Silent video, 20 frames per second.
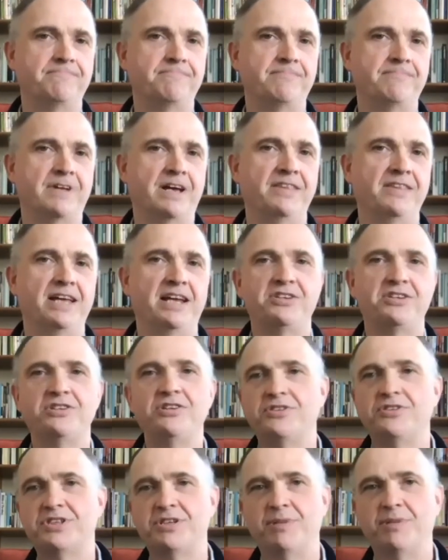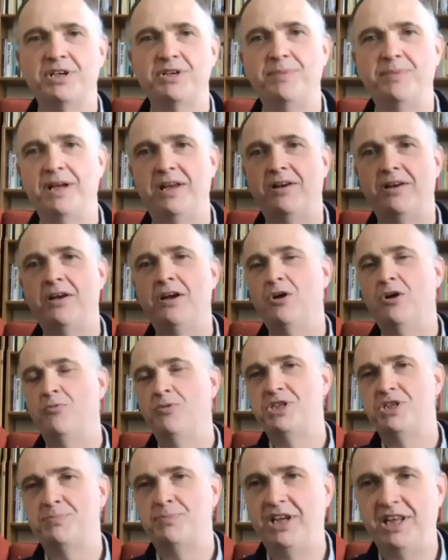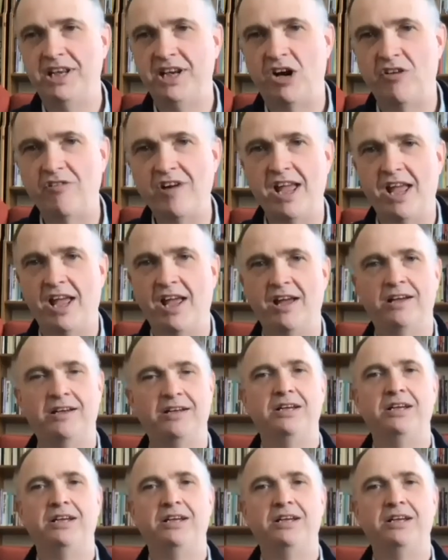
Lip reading: And that has not so much been whispered in our ear,